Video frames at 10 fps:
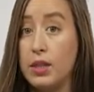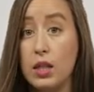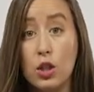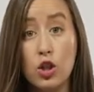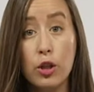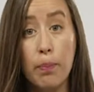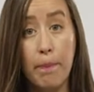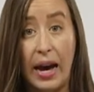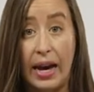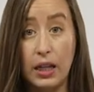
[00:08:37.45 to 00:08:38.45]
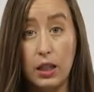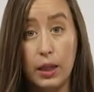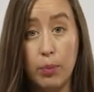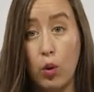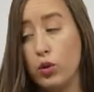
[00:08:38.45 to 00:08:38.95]
This is your bag
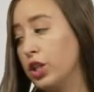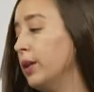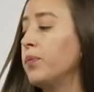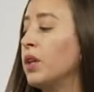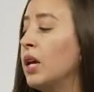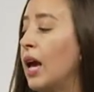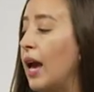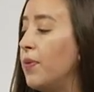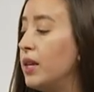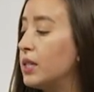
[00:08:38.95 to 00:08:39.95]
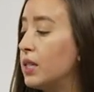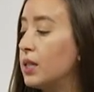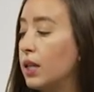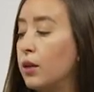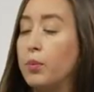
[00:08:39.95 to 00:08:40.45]
clip holder, and this
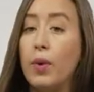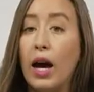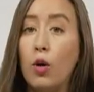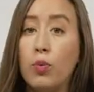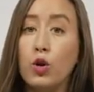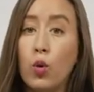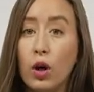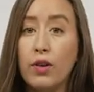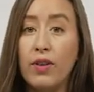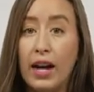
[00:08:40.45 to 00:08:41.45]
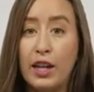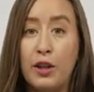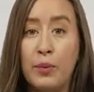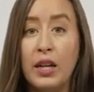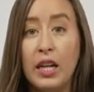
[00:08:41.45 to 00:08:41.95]
is going to help your
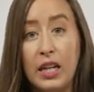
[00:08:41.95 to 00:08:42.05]
vacuum.